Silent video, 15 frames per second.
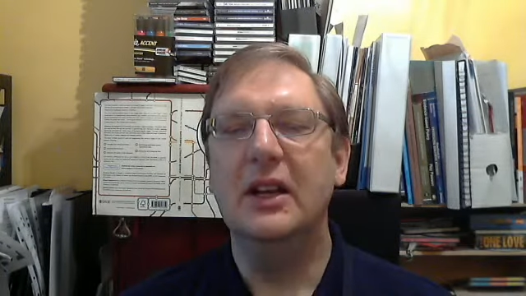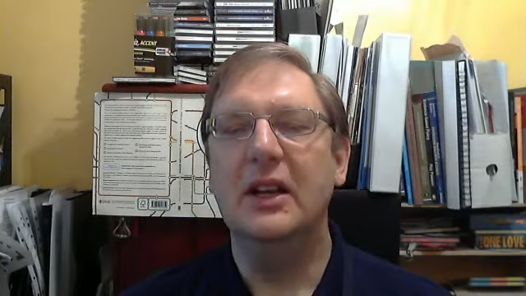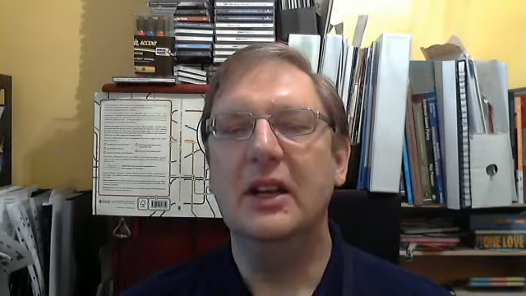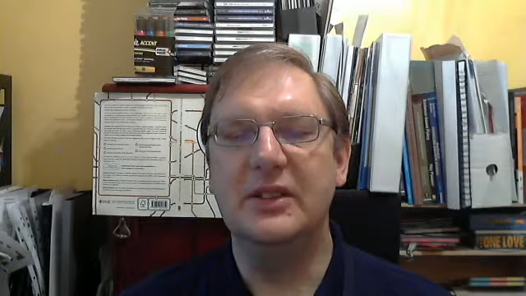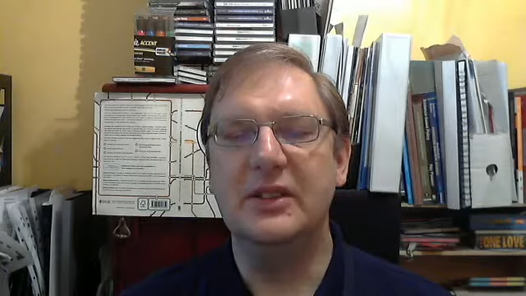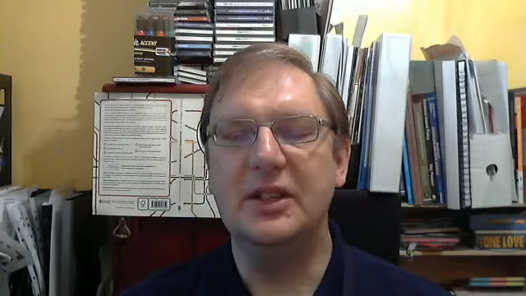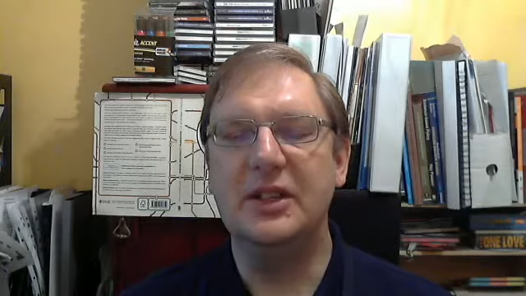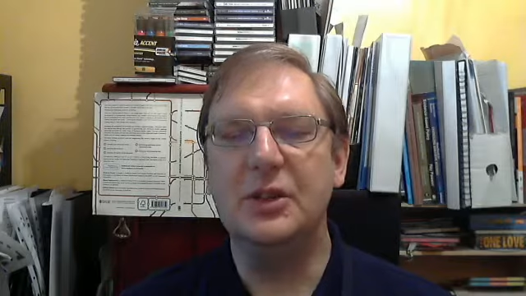
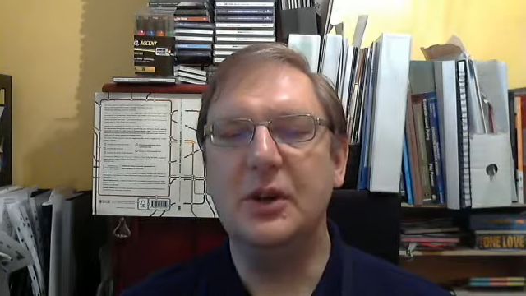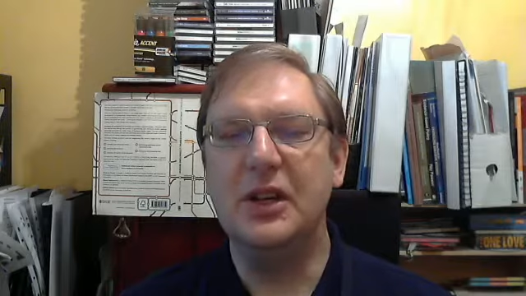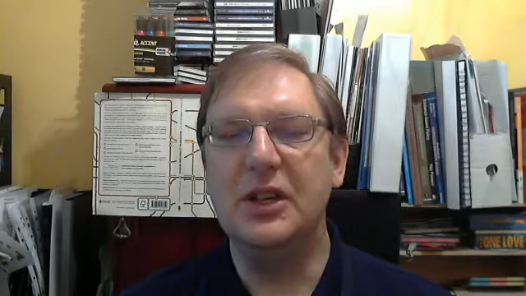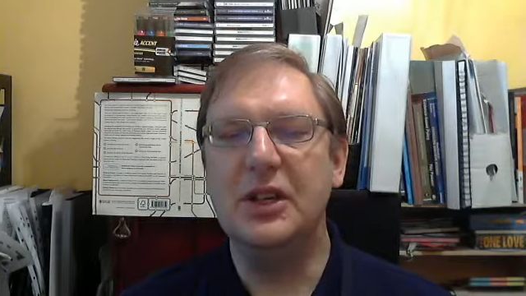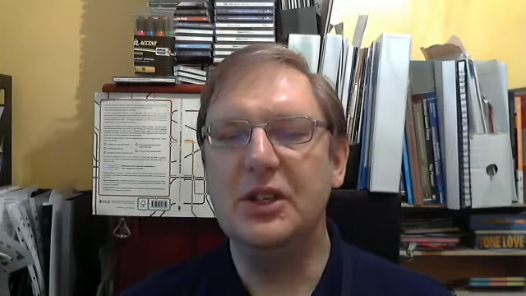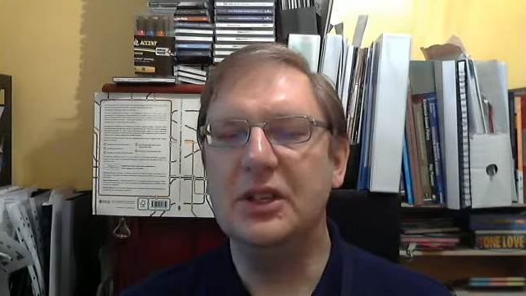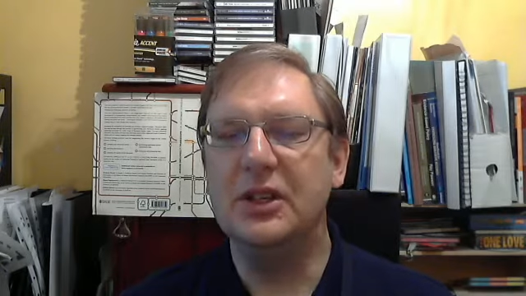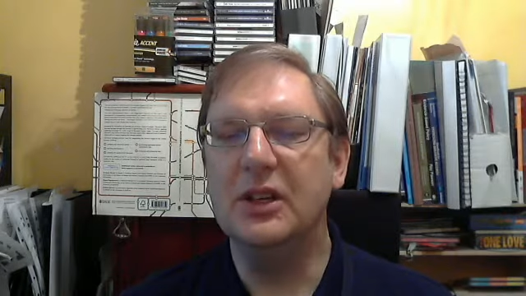
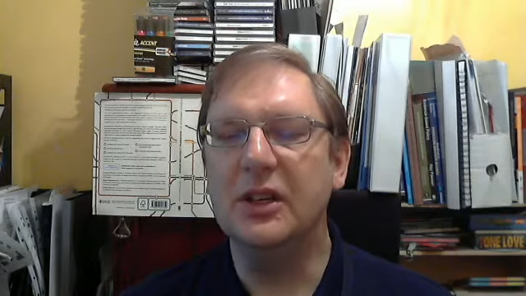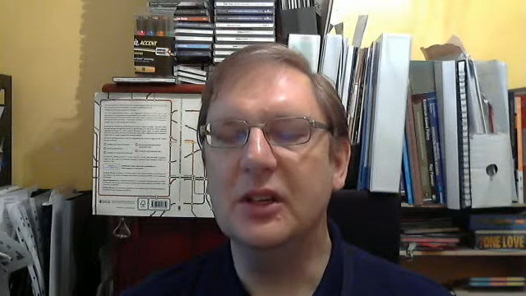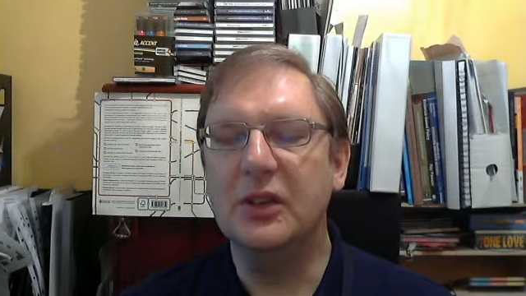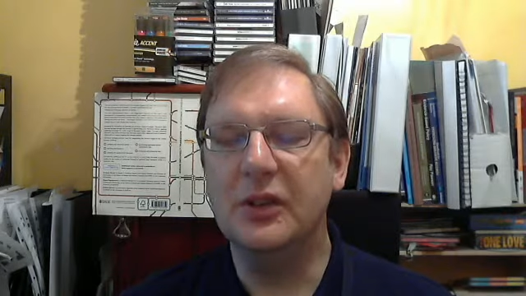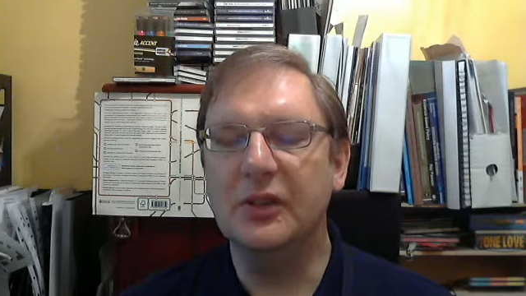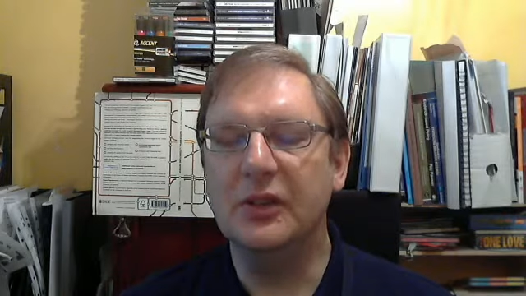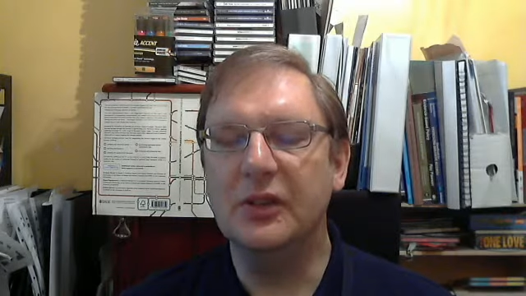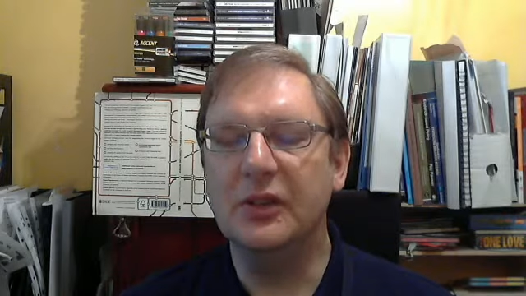situation, the
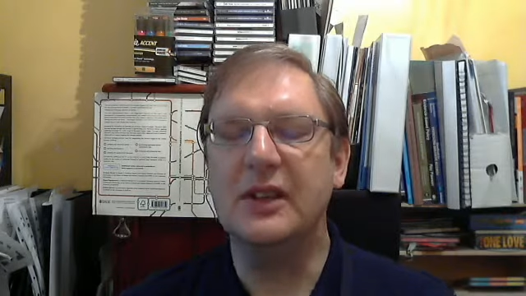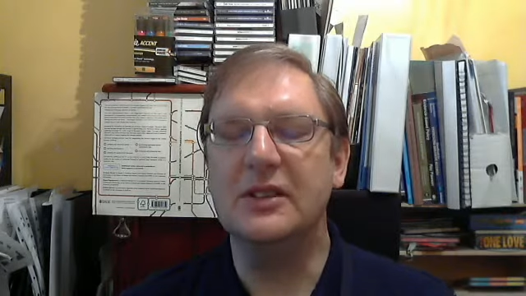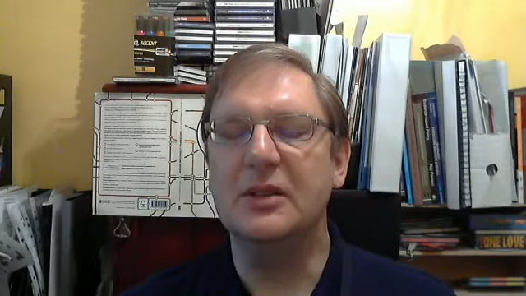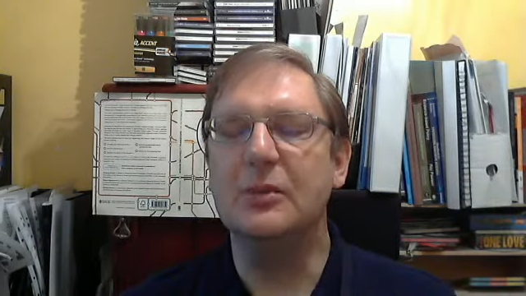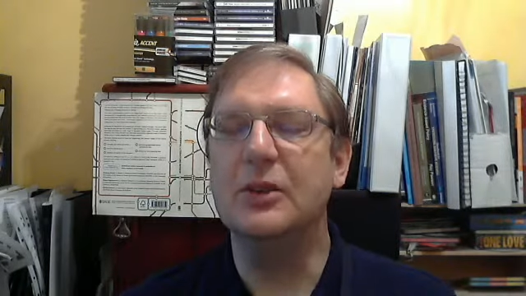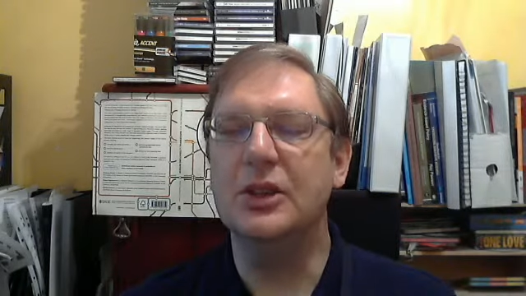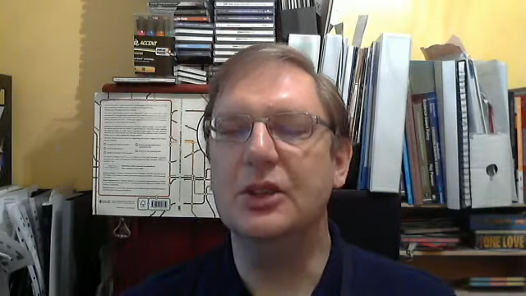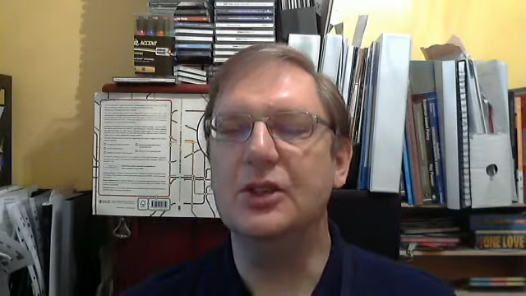context
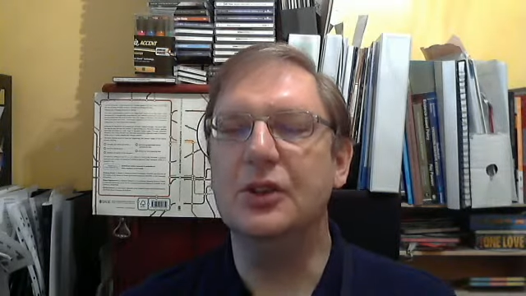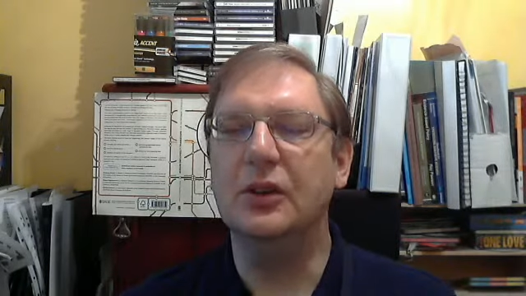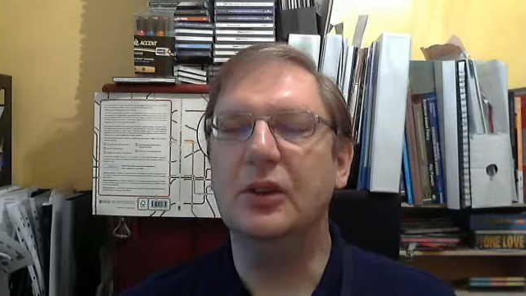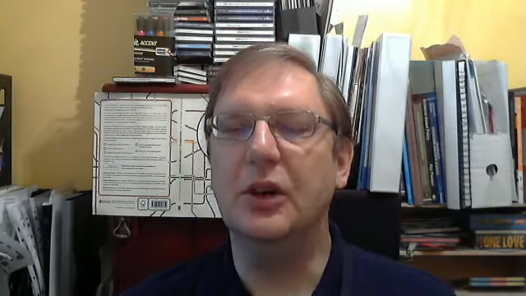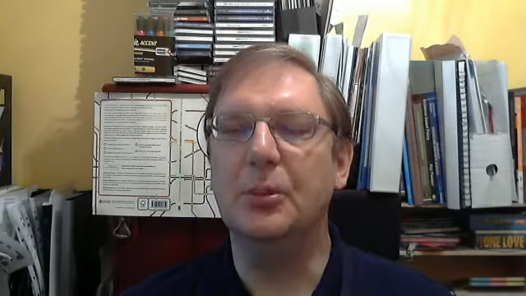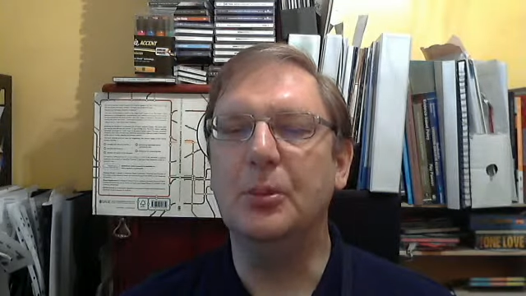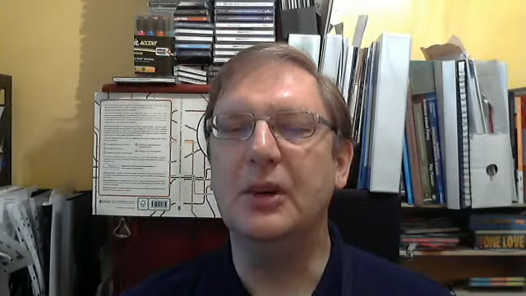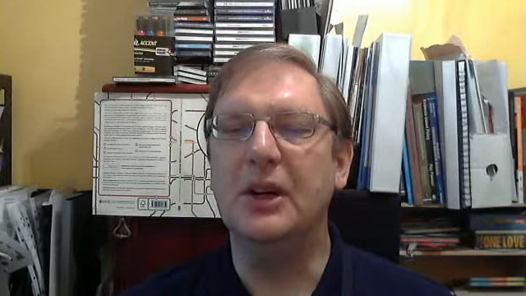in which you're
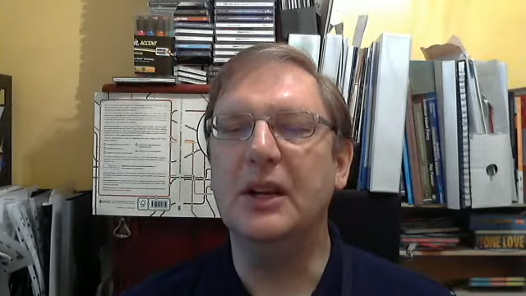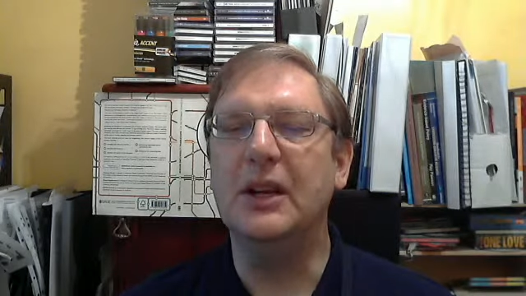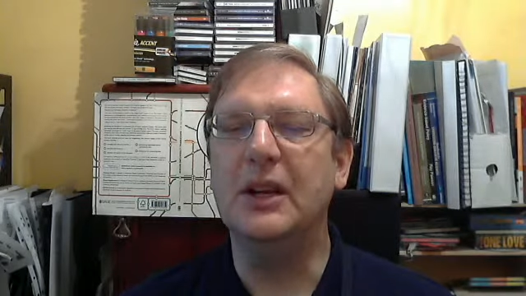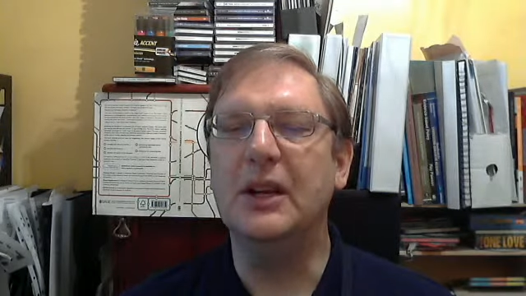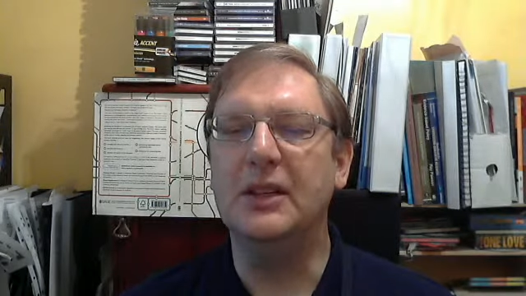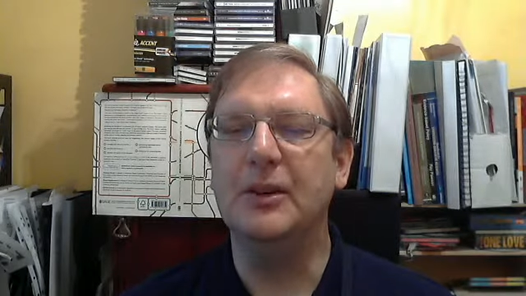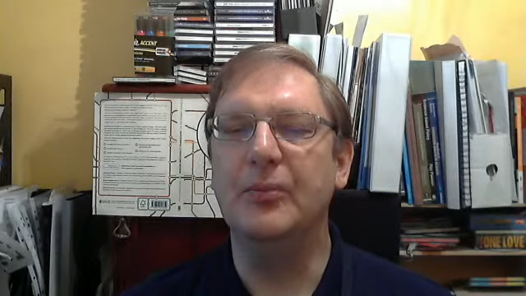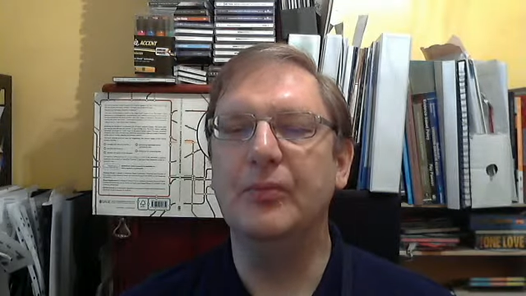
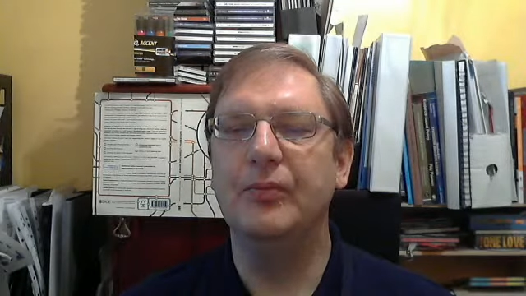operating.